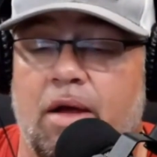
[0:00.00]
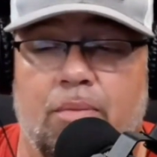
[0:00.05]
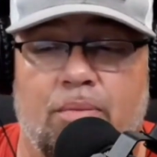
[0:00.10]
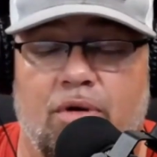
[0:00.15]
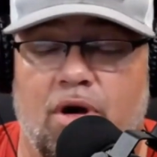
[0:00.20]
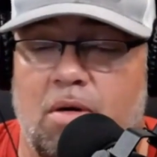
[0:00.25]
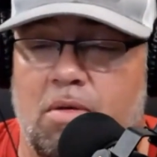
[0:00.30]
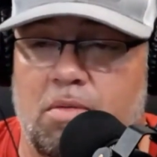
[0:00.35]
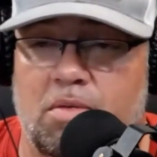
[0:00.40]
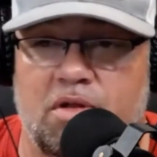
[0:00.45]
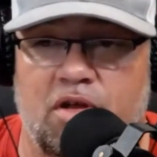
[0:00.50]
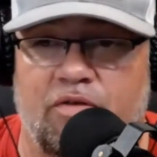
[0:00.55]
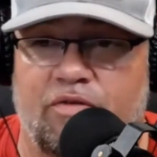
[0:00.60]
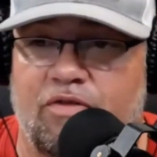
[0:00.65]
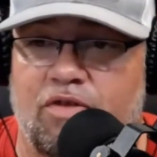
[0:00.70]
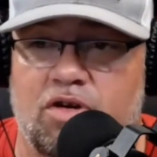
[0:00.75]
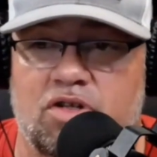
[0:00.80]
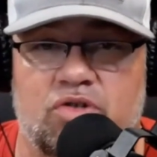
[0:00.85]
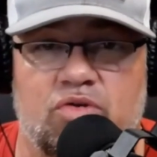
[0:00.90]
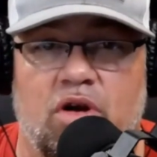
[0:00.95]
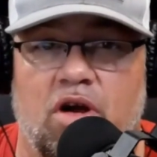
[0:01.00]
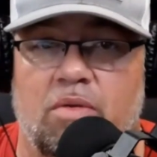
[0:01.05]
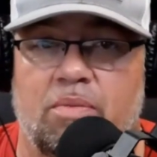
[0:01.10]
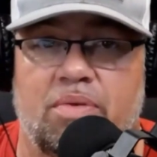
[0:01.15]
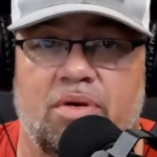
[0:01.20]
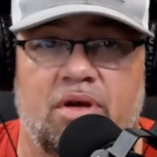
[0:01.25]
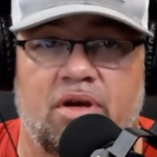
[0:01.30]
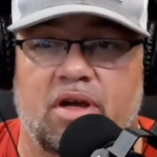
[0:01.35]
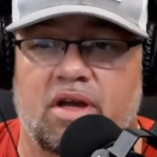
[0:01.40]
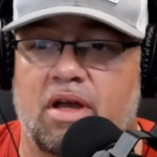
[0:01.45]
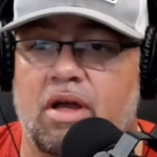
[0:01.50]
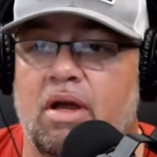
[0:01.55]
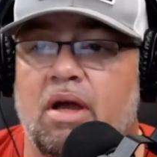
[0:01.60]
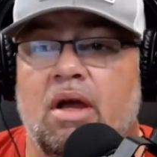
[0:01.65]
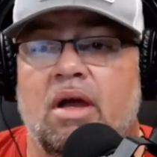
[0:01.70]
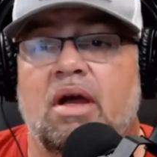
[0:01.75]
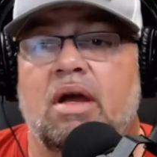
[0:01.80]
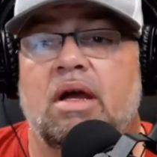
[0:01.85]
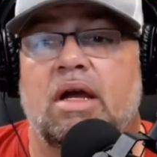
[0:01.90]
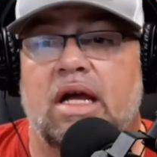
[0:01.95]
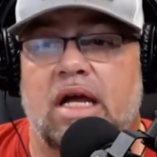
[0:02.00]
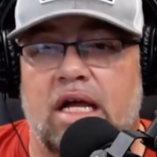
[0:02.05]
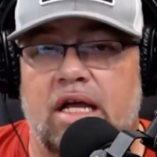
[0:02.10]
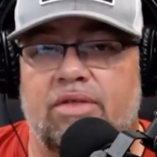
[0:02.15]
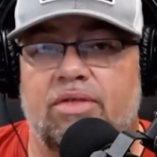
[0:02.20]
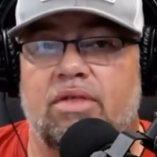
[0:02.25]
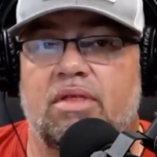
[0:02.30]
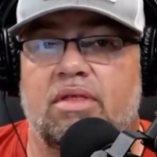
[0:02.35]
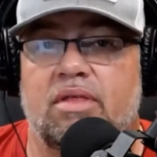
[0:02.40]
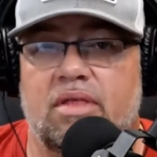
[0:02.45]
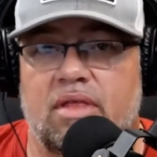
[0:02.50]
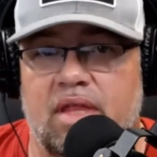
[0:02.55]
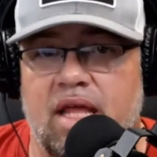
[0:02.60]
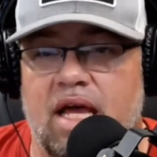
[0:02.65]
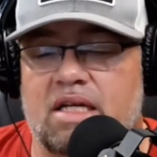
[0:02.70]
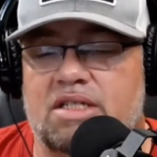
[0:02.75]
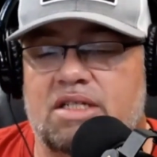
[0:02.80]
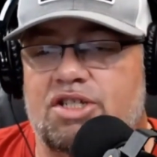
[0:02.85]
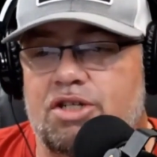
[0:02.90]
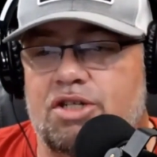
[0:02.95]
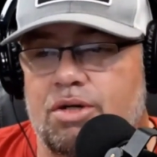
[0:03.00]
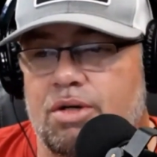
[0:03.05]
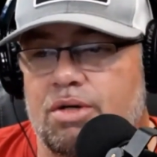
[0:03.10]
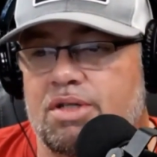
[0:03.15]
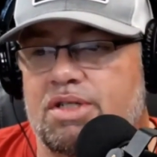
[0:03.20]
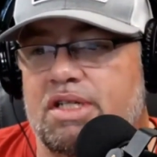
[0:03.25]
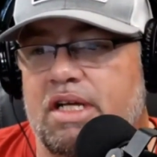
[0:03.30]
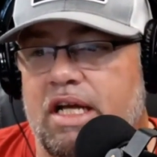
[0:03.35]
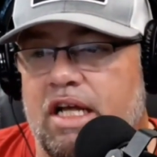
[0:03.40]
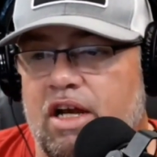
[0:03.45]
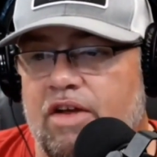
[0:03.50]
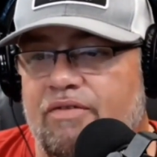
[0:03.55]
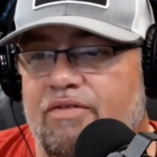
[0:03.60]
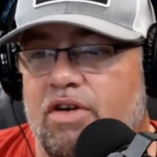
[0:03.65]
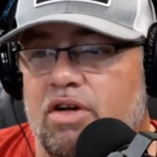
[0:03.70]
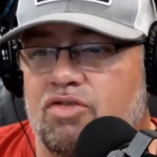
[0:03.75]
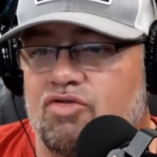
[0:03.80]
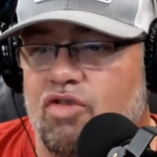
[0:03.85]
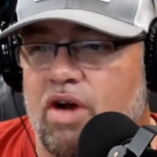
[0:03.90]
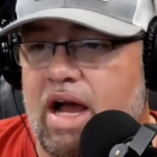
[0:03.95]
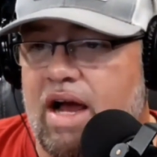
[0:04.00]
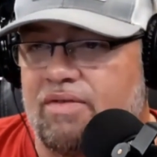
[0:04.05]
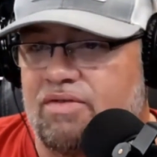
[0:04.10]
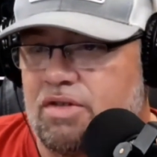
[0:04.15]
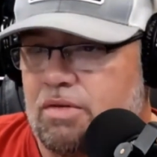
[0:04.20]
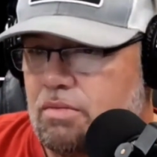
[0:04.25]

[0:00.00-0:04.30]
and probably a first round pick in next year's NFL draft.